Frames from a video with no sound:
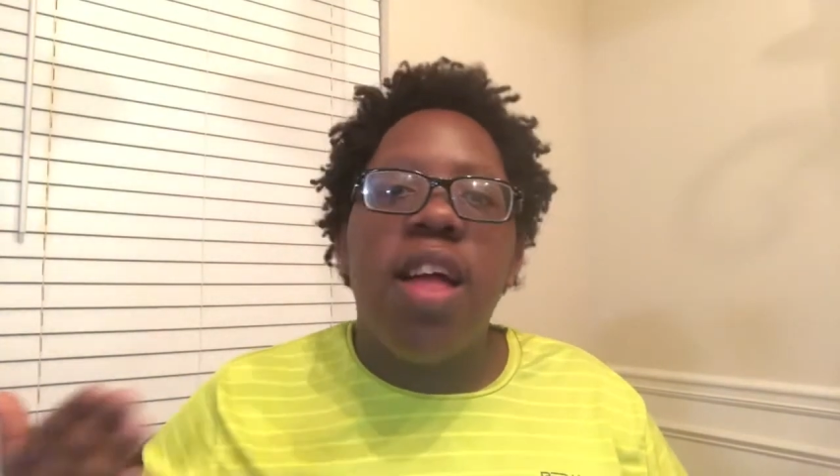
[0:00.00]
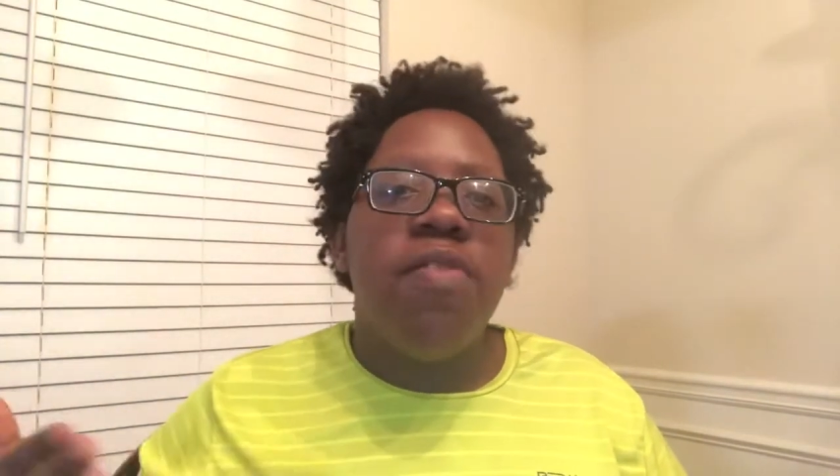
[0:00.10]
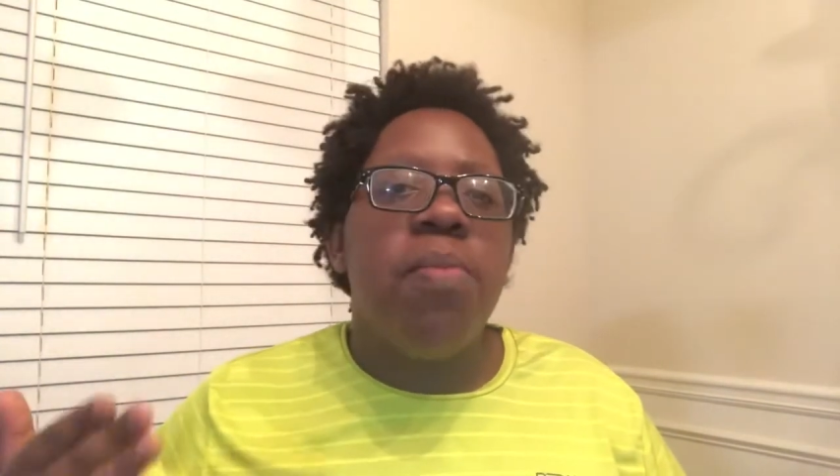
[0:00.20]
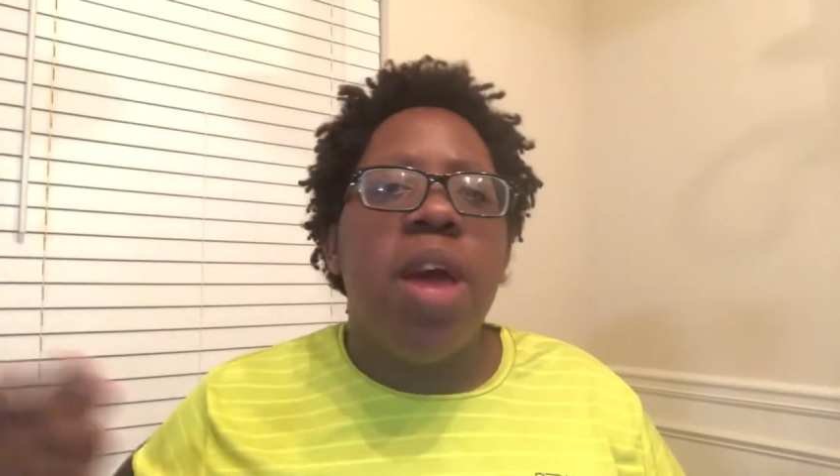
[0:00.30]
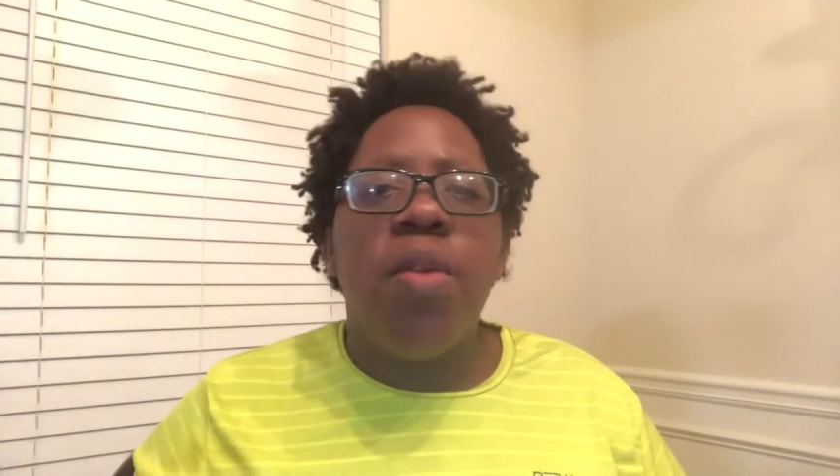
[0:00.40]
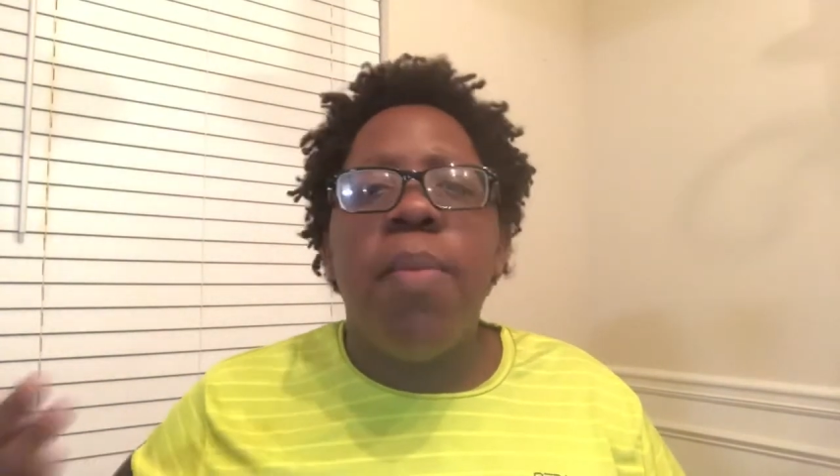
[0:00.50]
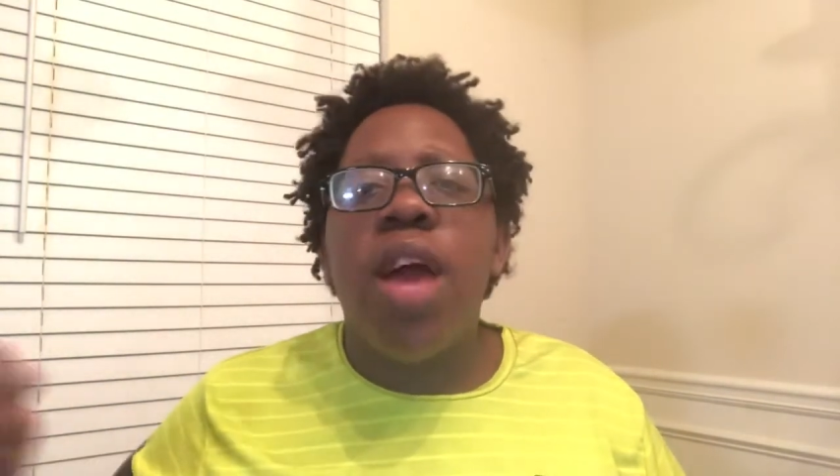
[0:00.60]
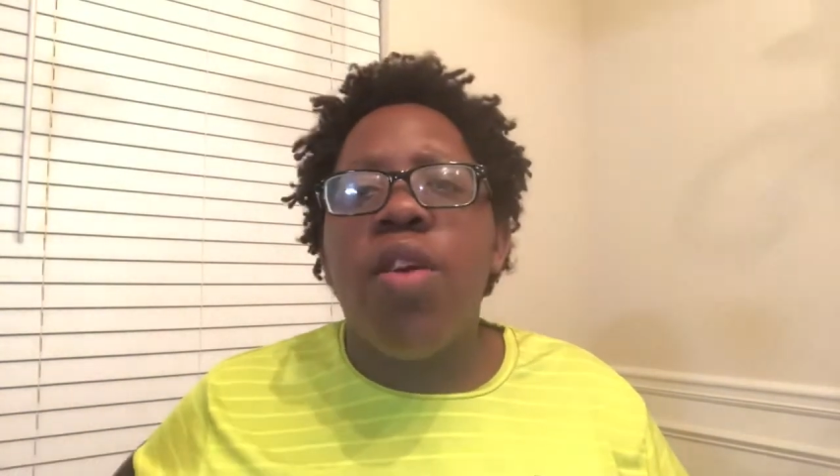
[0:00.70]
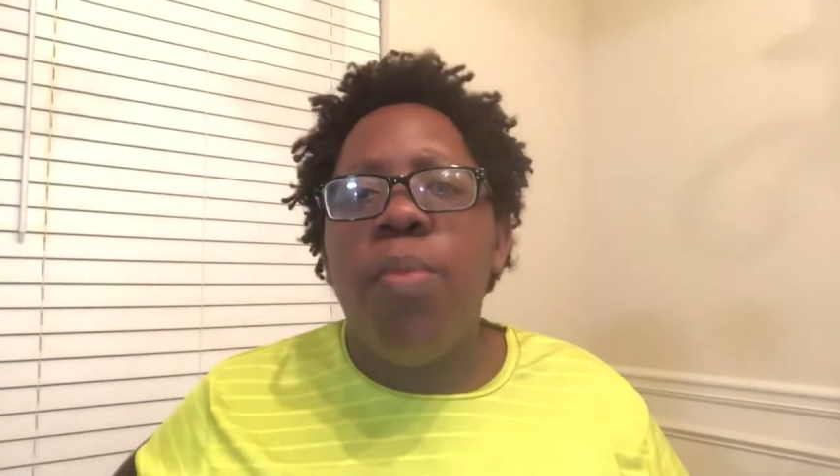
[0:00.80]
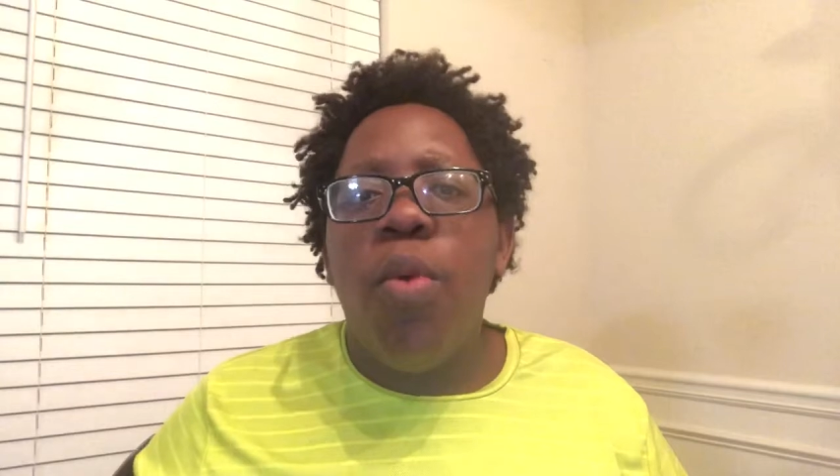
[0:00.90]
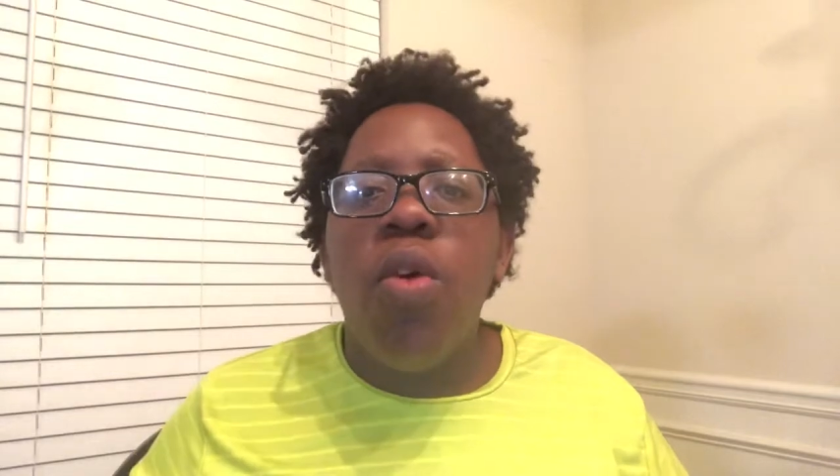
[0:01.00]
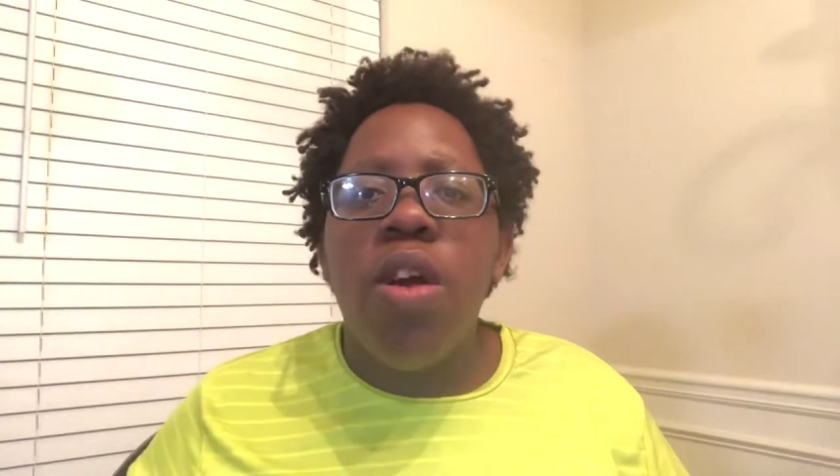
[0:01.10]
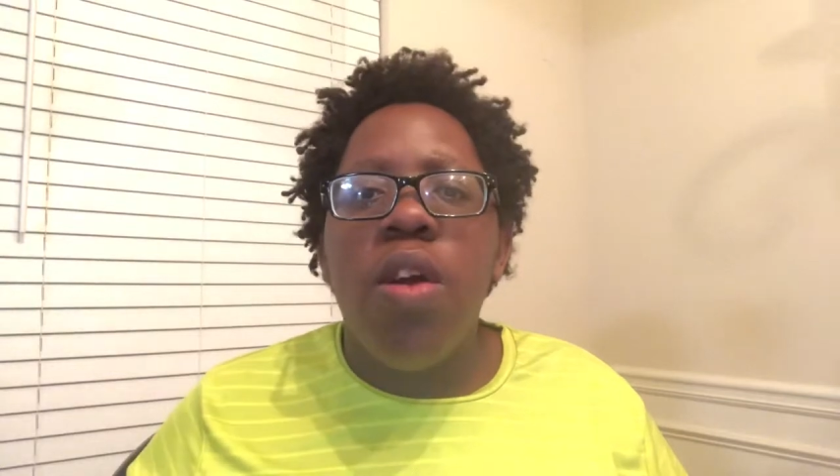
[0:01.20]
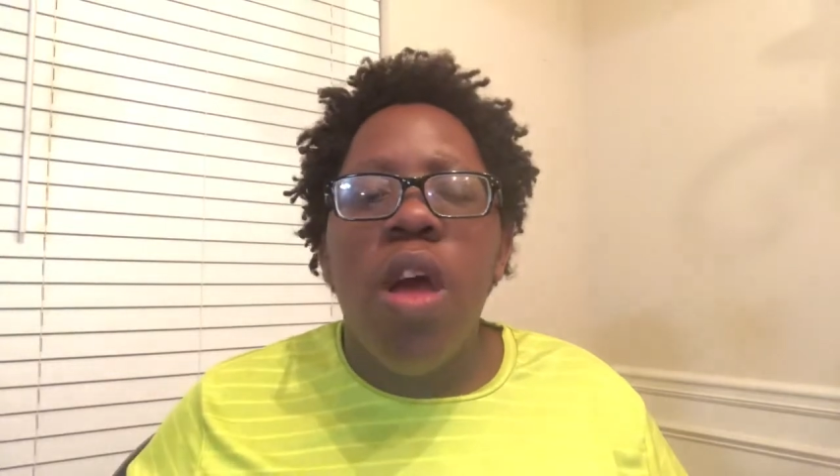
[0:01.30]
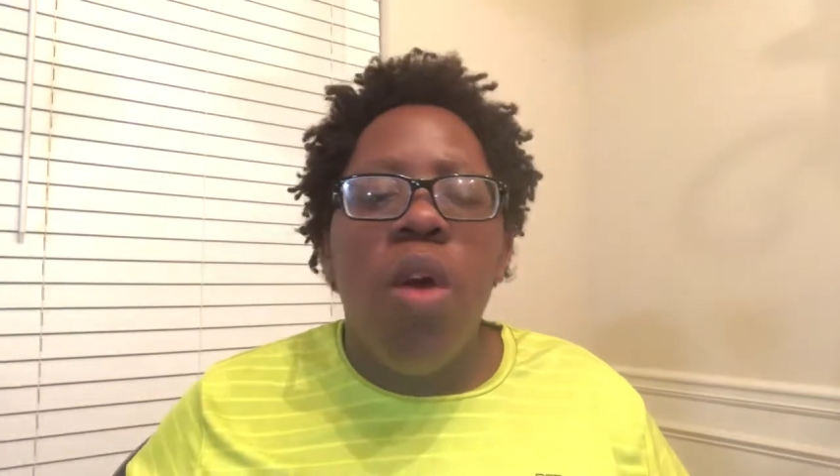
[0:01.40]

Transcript: lives matter matter more.